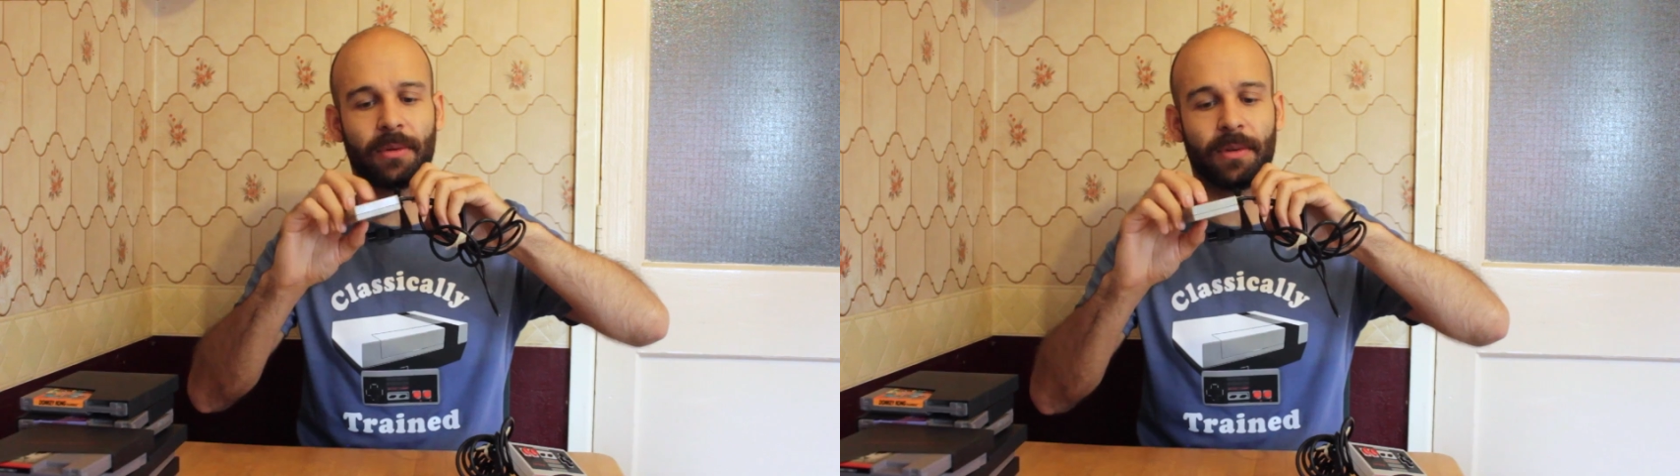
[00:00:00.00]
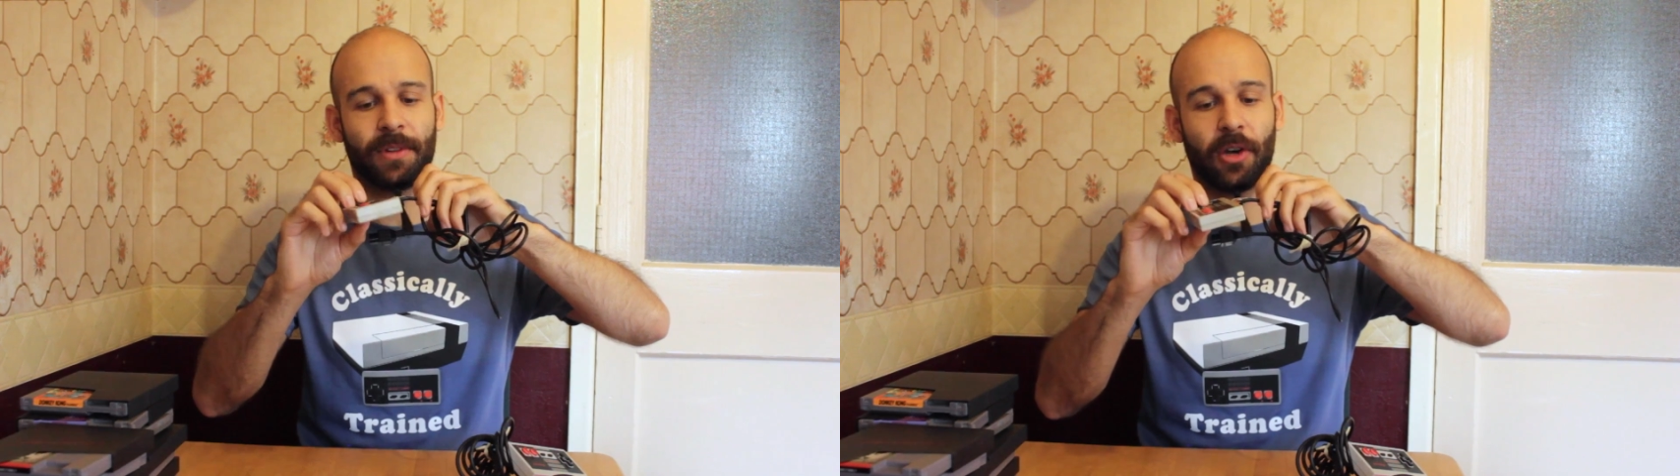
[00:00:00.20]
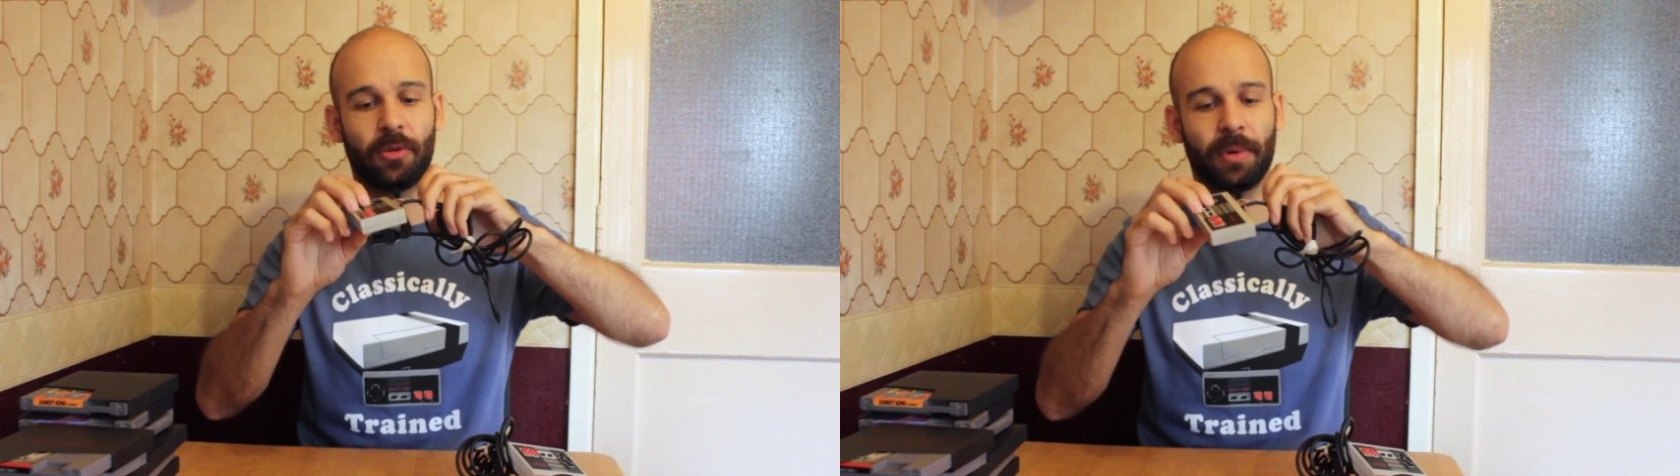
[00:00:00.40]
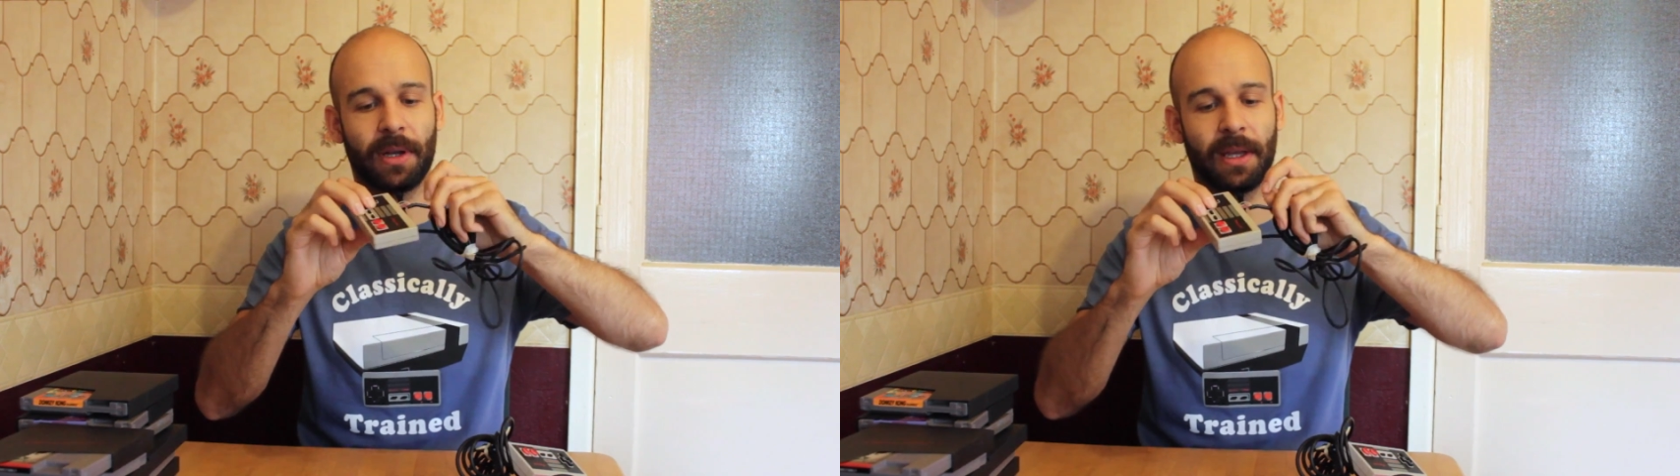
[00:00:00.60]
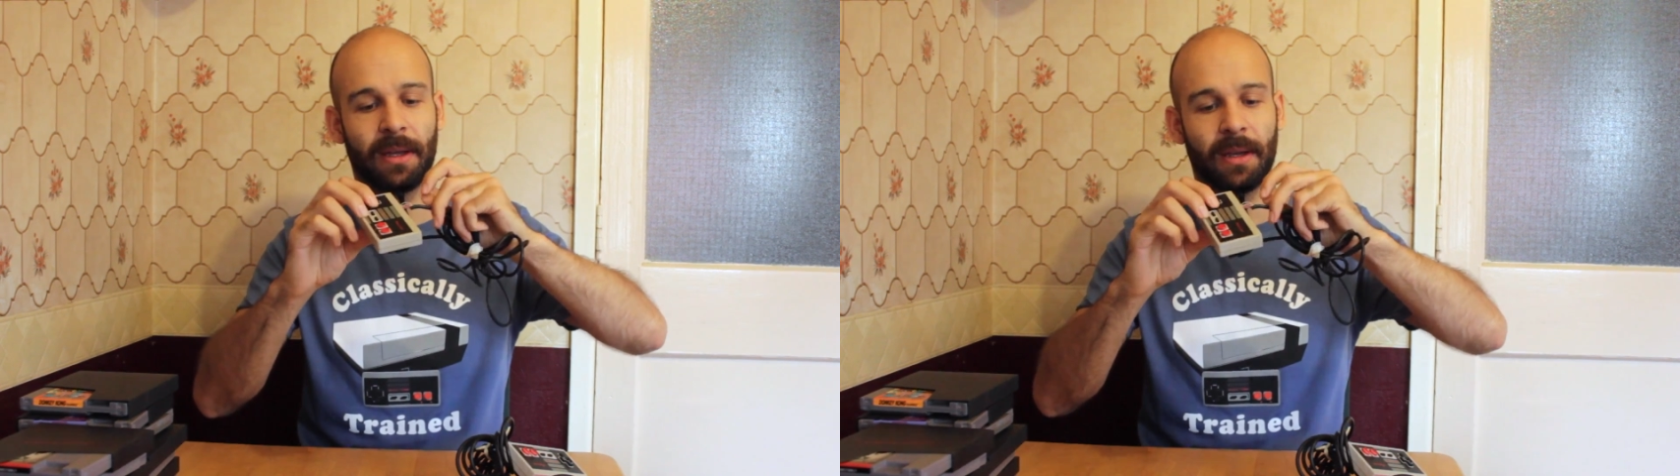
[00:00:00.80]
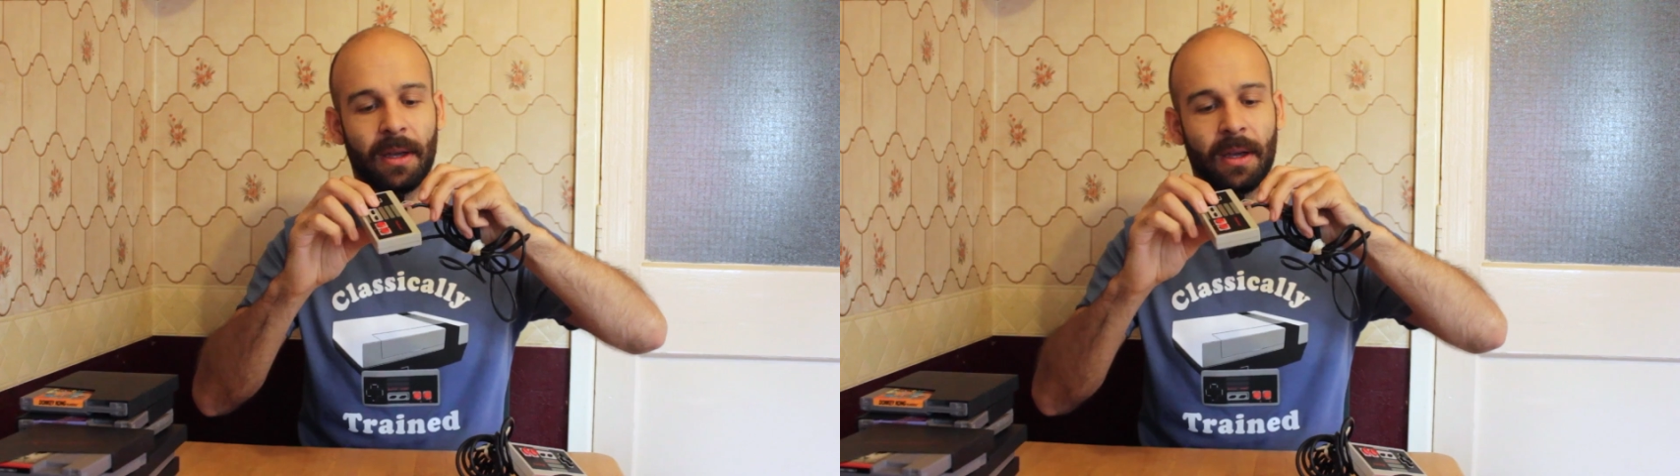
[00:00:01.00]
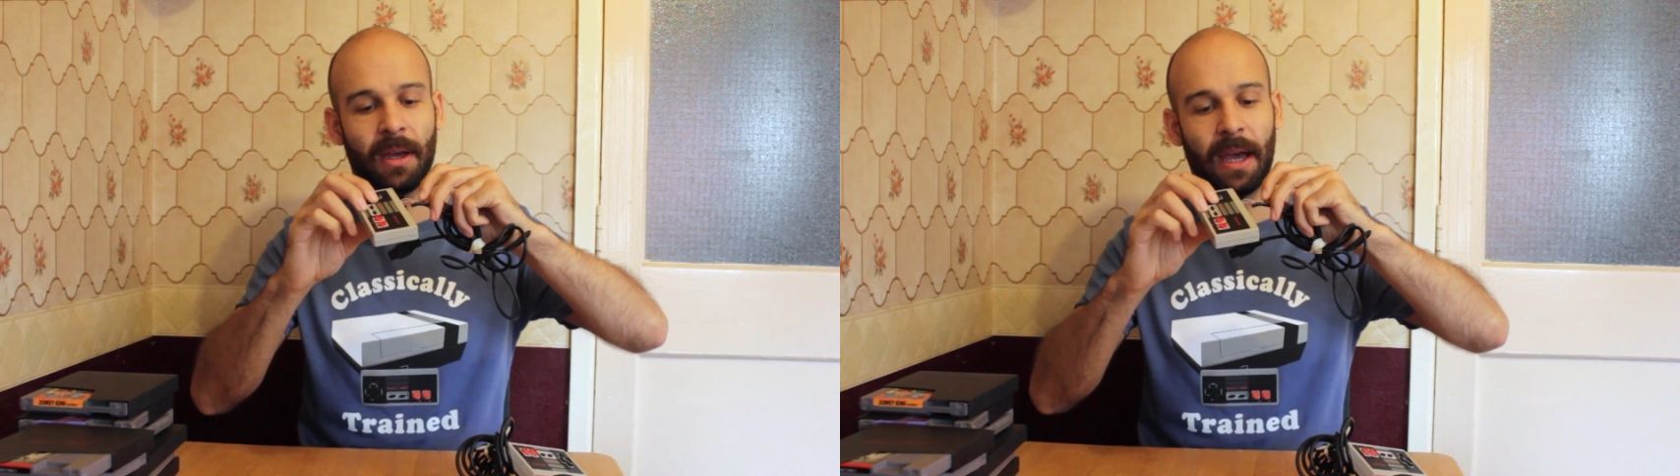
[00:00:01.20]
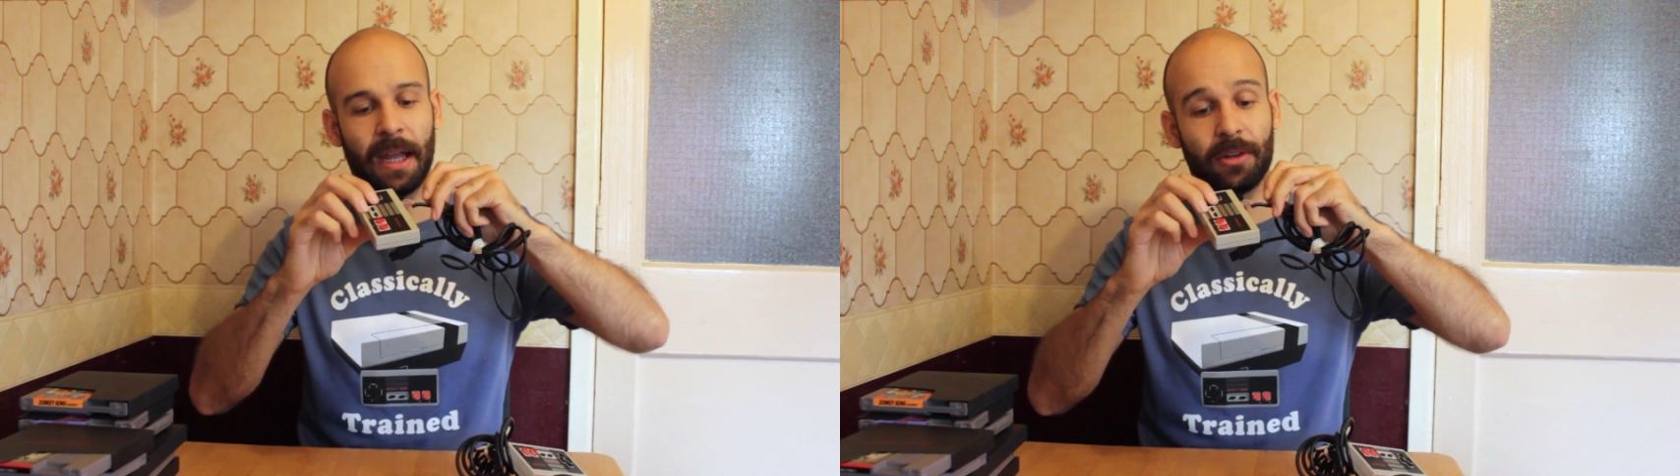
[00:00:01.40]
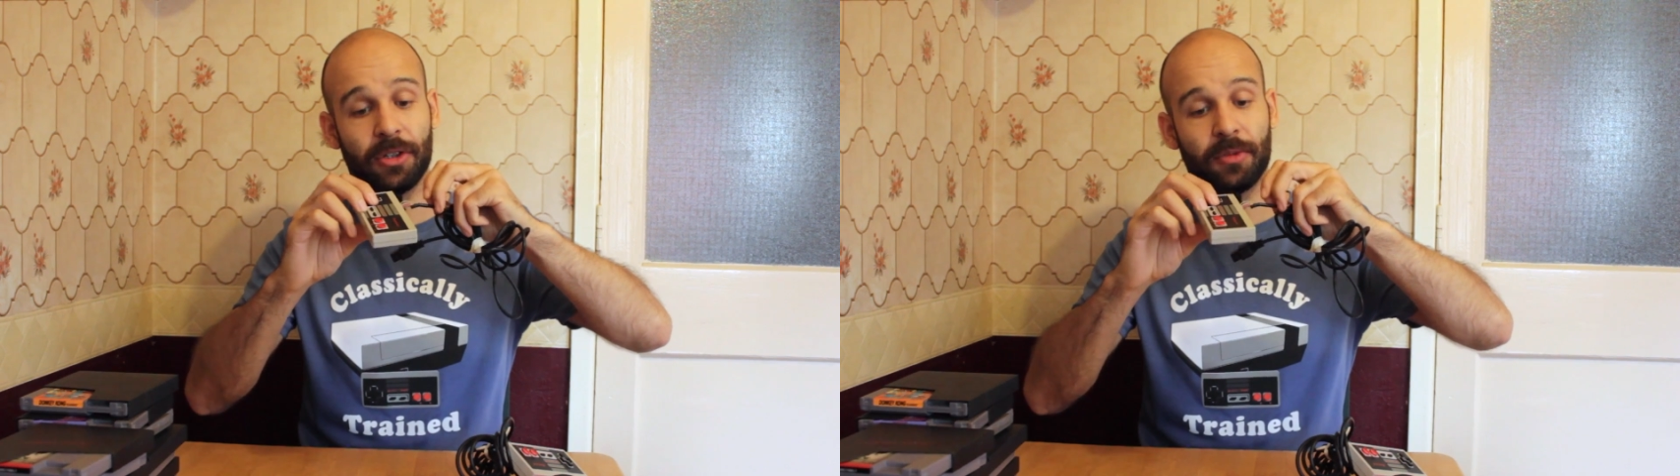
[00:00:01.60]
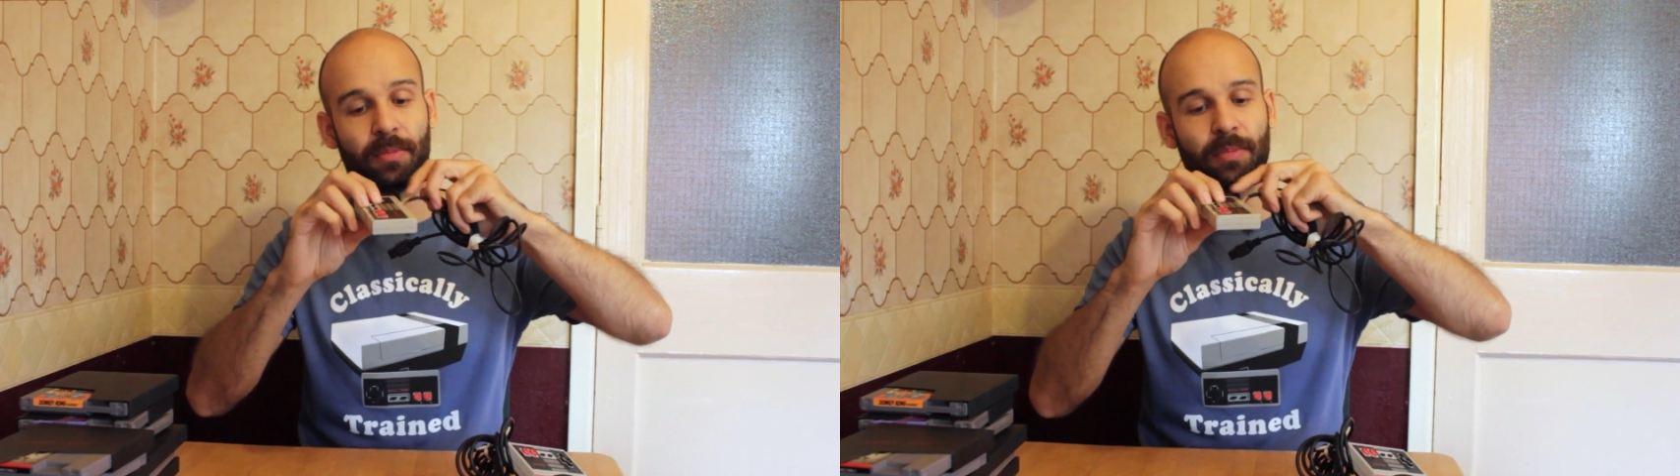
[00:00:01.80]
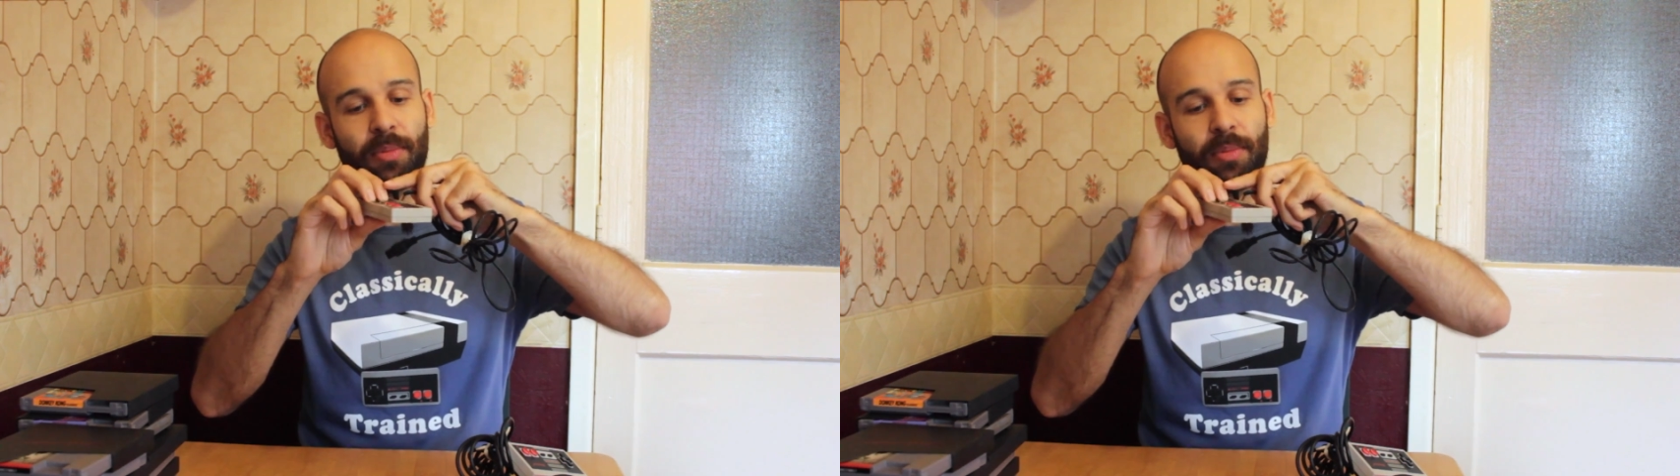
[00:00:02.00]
do is open it and I'll just